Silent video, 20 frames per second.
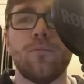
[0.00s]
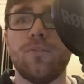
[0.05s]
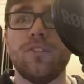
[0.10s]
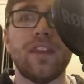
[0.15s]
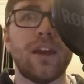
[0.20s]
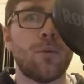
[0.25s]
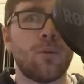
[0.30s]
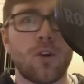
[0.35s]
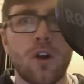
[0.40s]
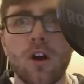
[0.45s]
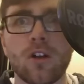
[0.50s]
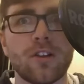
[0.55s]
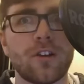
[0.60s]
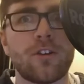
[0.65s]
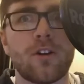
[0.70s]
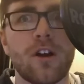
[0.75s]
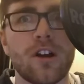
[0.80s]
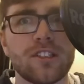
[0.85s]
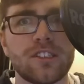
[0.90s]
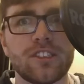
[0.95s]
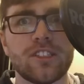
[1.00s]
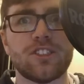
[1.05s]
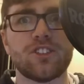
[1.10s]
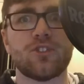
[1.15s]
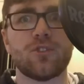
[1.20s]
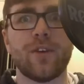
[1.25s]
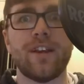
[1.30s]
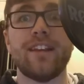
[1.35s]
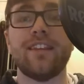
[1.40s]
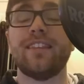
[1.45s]
They were all across the
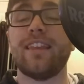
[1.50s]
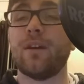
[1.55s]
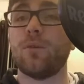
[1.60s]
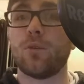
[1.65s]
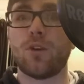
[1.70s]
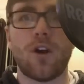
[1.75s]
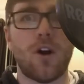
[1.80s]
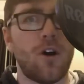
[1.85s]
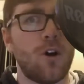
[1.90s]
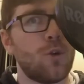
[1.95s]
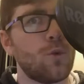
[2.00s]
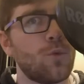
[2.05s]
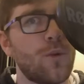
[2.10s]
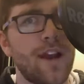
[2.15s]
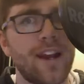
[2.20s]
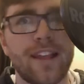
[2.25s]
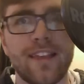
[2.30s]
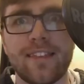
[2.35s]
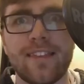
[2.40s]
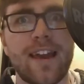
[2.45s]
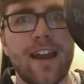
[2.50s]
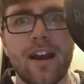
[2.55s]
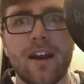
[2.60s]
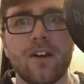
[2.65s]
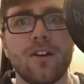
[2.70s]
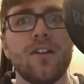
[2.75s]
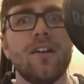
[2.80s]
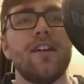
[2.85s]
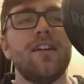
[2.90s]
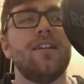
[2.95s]
street. They were already
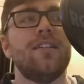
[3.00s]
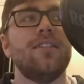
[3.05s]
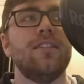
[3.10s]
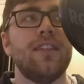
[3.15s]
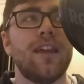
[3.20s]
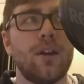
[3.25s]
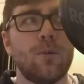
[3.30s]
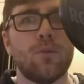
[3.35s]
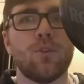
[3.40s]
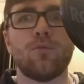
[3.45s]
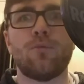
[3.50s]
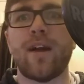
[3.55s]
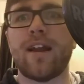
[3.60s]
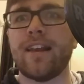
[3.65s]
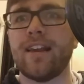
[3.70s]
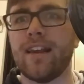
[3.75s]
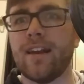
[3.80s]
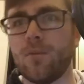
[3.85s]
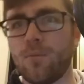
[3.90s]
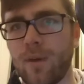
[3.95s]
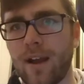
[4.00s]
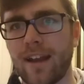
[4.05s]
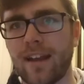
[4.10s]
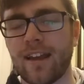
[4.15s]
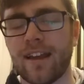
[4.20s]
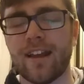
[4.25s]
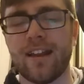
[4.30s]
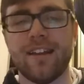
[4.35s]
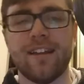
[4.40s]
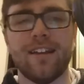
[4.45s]
there. They were ready and waiting.